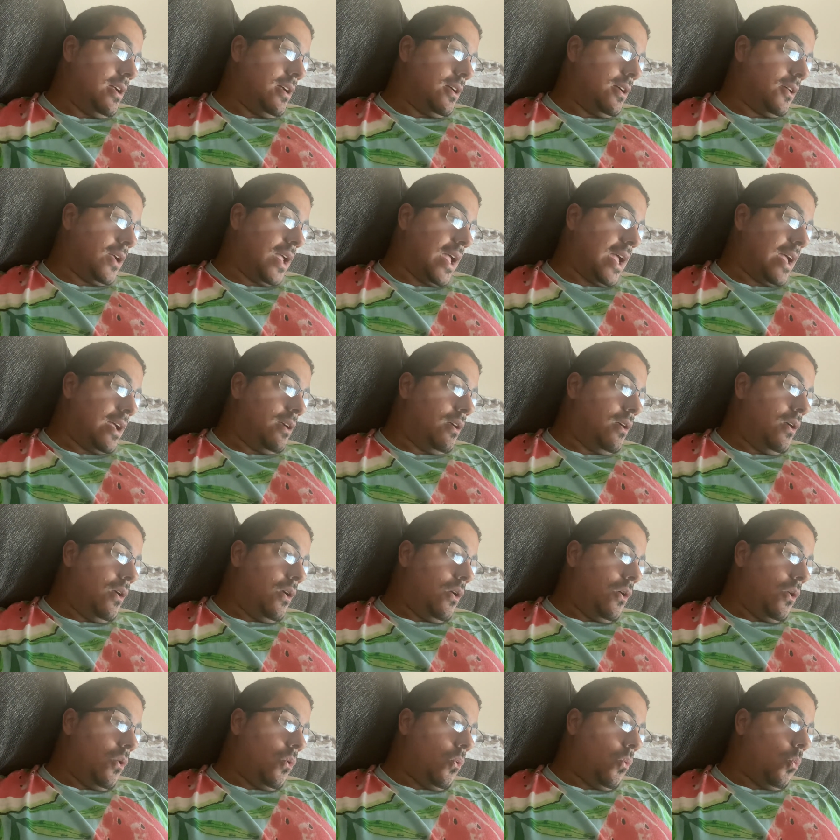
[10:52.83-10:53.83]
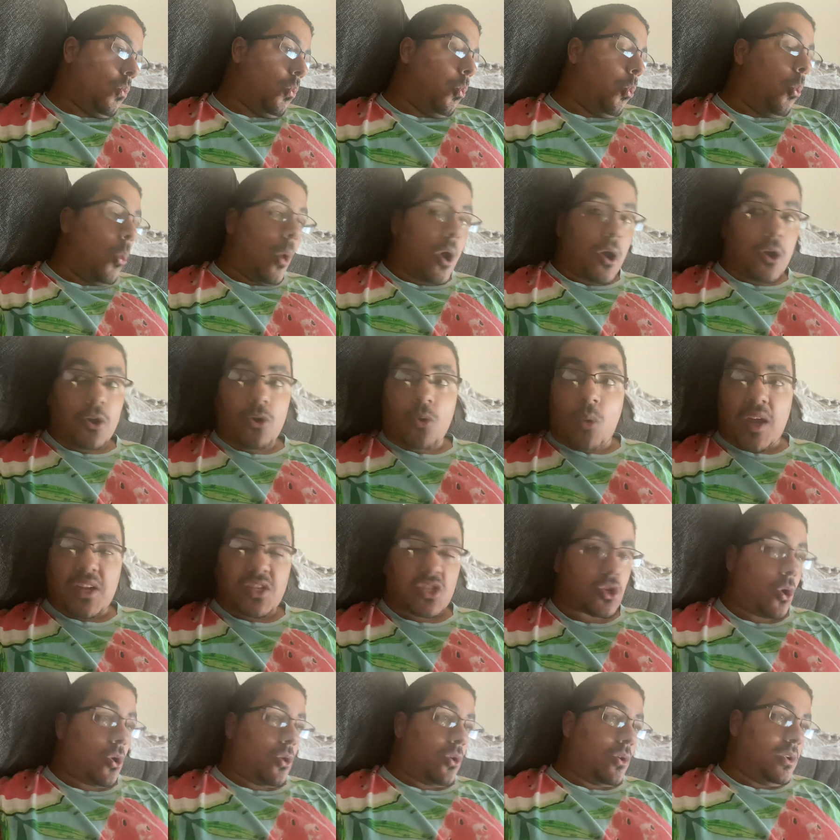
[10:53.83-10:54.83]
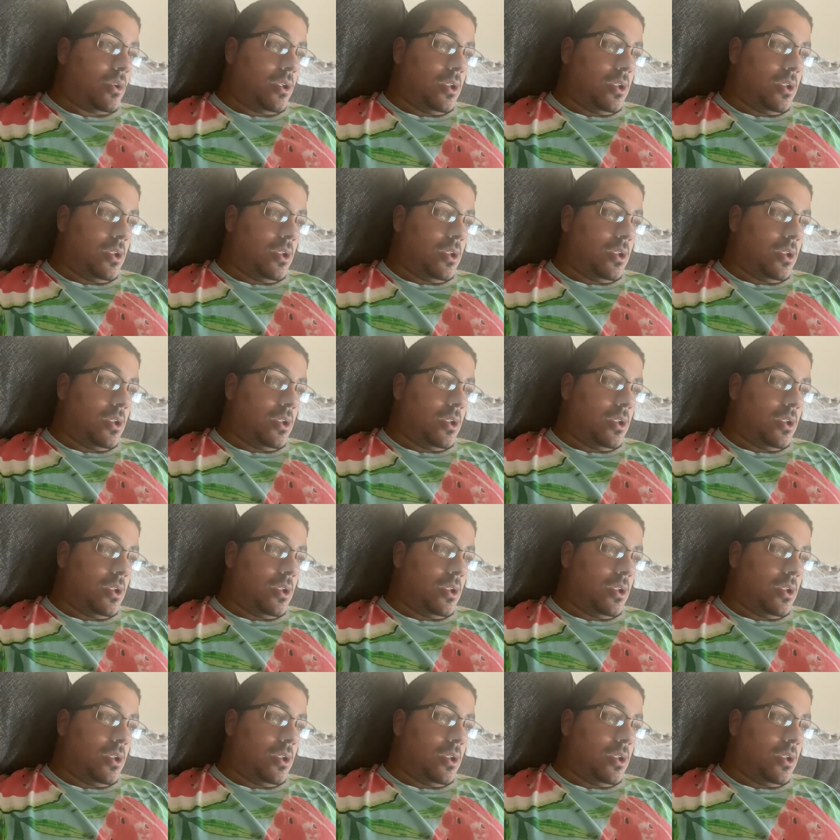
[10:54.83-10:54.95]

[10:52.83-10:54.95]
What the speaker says: okay, where do I start?